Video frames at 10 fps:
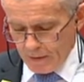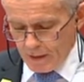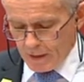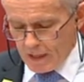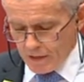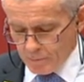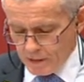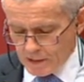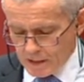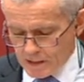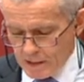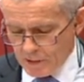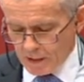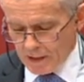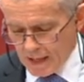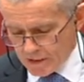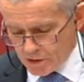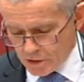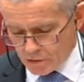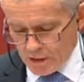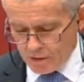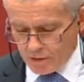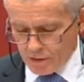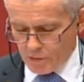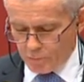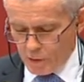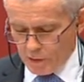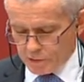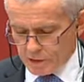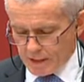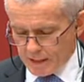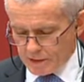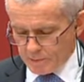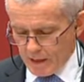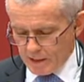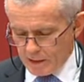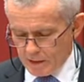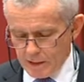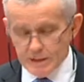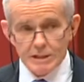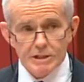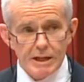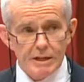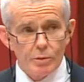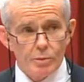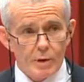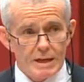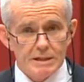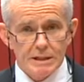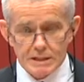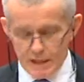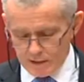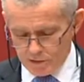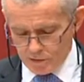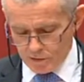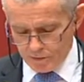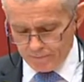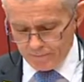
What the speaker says: A government that seemingly lacks the strength of will to cut spending is instead raising taxes.